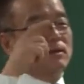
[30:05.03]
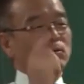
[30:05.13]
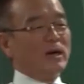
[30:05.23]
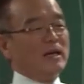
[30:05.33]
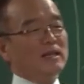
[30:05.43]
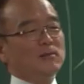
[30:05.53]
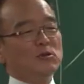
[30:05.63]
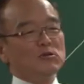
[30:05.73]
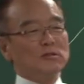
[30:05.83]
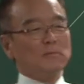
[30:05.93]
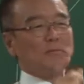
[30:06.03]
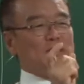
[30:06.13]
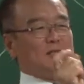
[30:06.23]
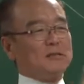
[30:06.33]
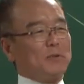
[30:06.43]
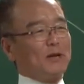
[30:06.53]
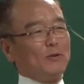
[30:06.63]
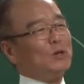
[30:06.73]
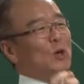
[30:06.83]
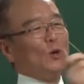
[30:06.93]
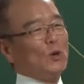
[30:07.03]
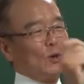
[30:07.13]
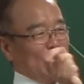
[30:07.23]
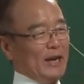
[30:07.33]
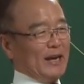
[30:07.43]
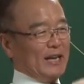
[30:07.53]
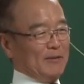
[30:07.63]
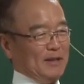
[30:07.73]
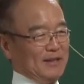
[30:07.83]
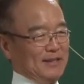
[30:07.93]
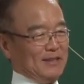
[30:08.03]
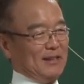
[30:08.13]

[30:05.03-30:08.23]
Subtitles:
Your individual purchase plan, we don't call economics.